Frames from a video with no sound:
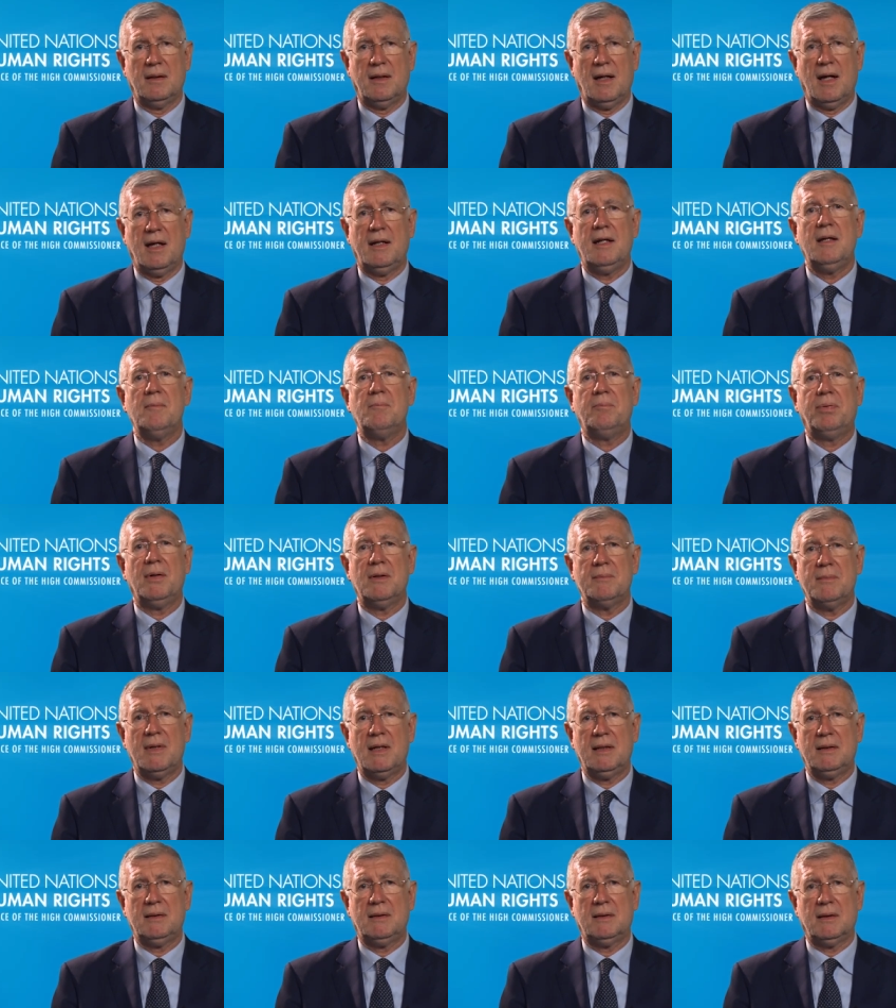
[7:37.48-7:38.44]
and
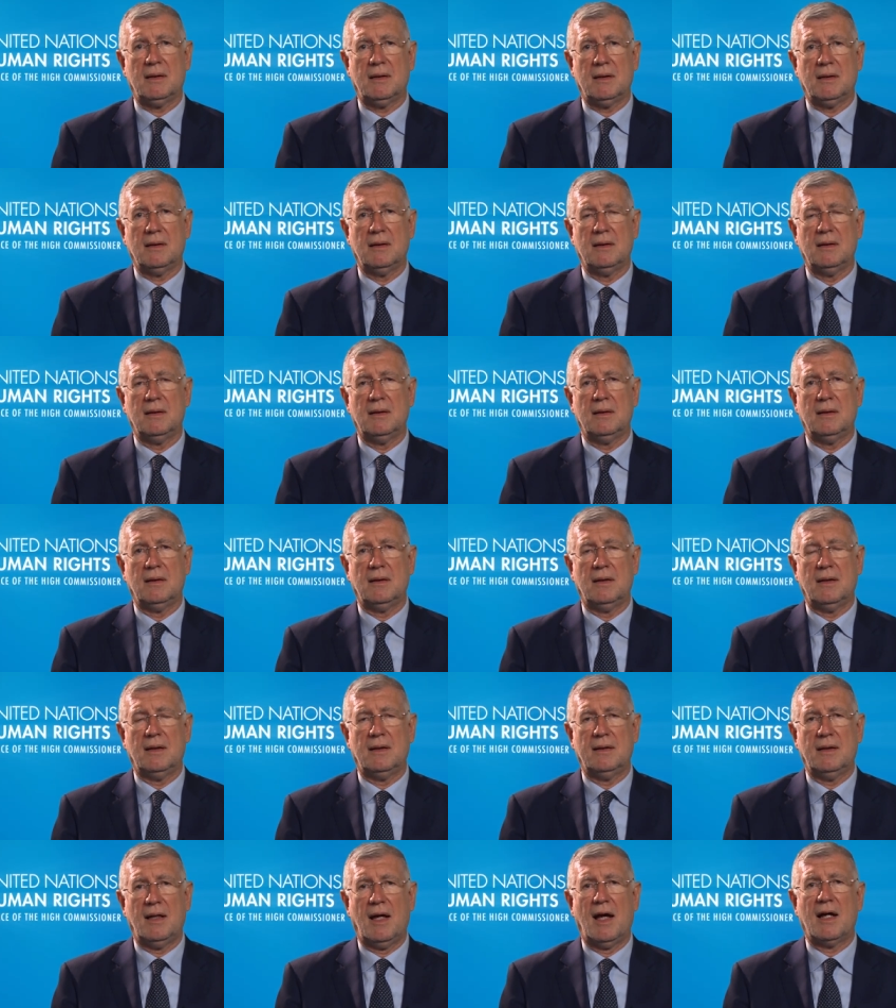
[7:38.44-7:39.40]
implementing
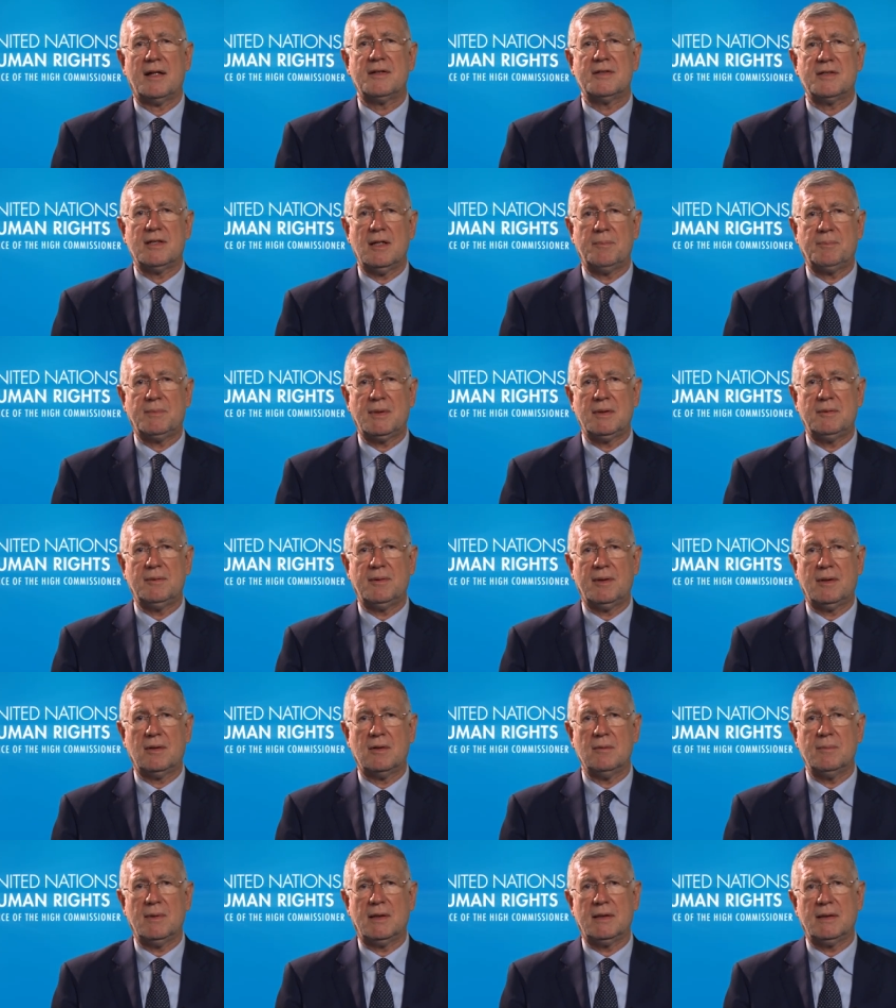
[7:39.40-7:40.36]
accepted
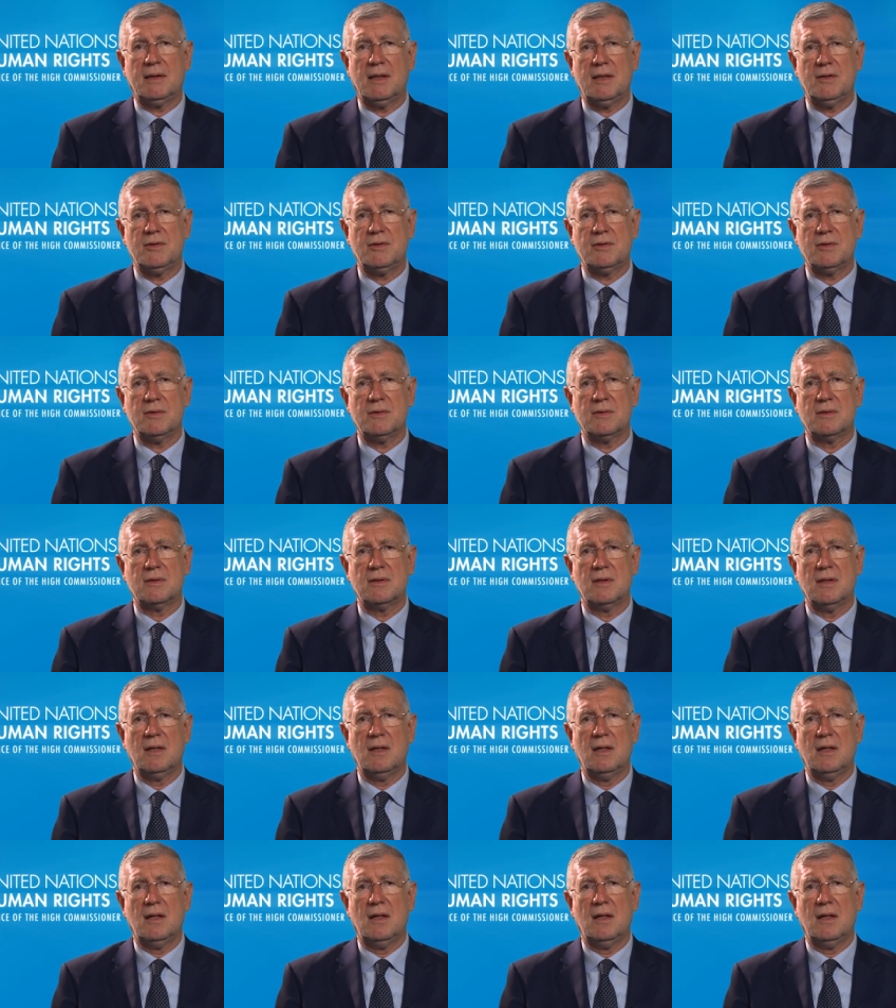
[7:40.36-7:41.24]
recommendations.